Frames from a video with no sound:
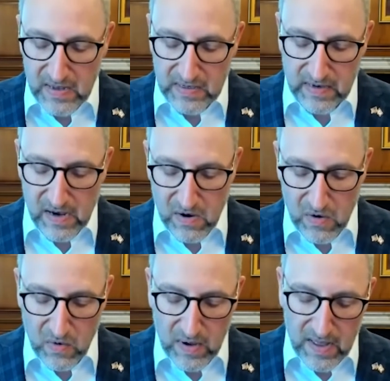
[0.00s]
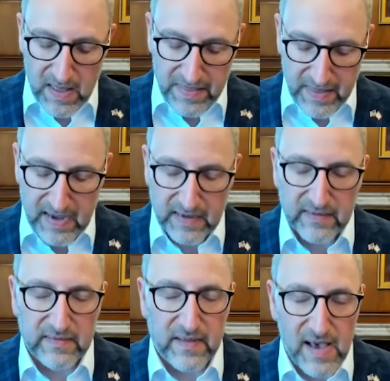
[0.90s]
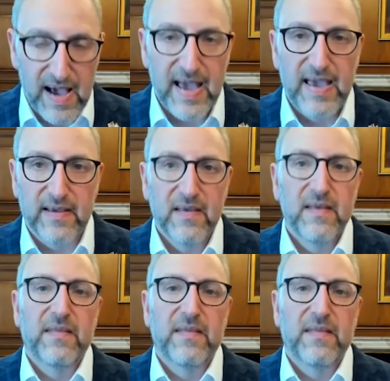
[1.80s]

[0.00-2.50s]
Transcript: so things like